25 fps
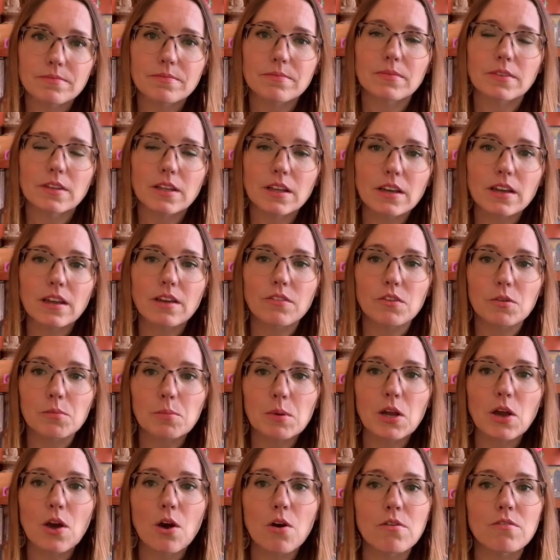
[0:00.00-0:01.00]
It gives me
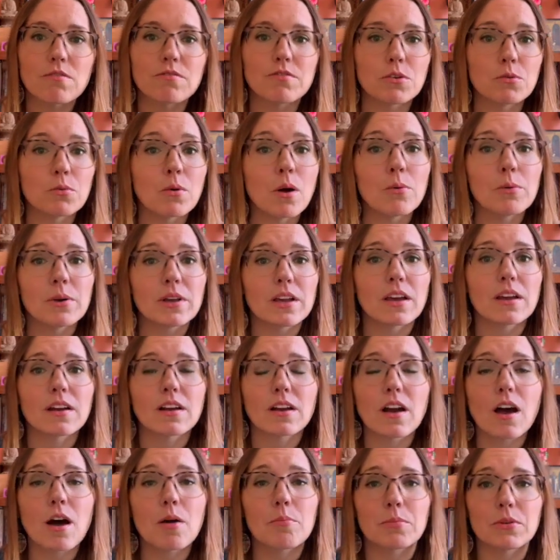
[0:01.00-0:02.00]
hope for what we can
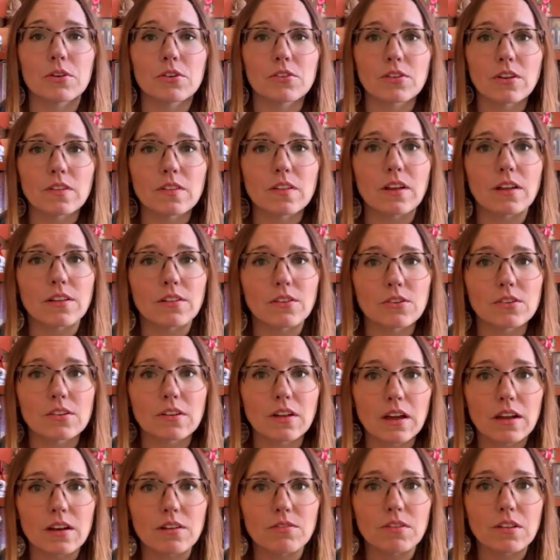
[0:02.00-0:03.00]
accomplish on the other
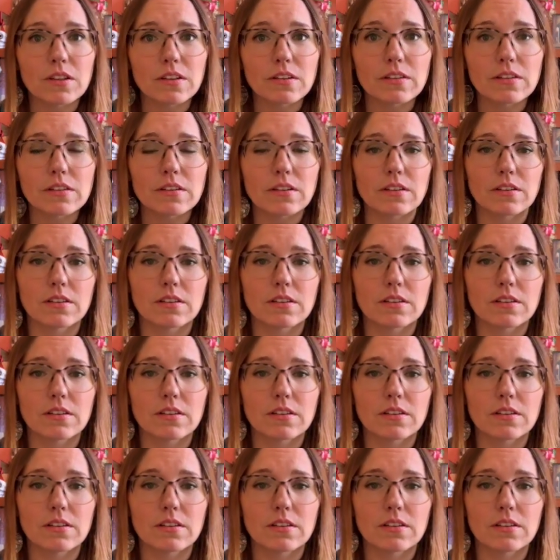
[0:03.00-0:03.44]
side of this.